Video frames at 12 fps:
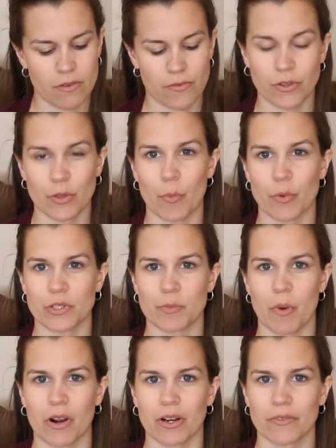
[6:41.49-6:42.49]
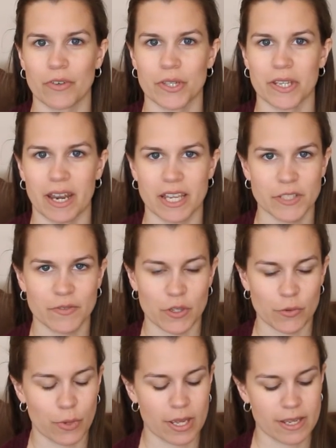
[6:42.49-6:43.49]
for the most part for the next
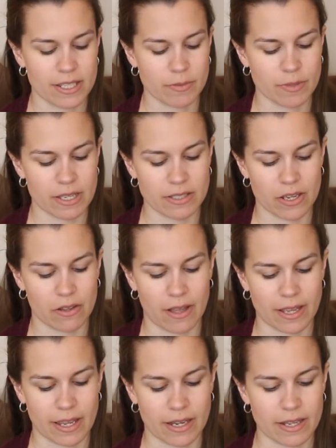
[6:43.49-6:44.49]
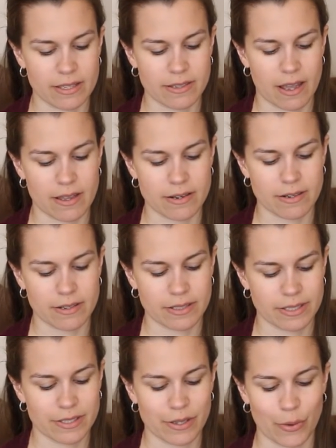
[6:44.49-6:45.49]
few weeks until I get it done.
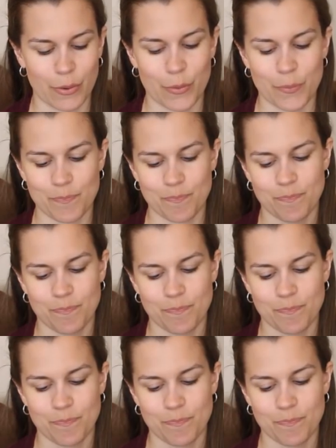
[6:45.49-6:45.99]
So,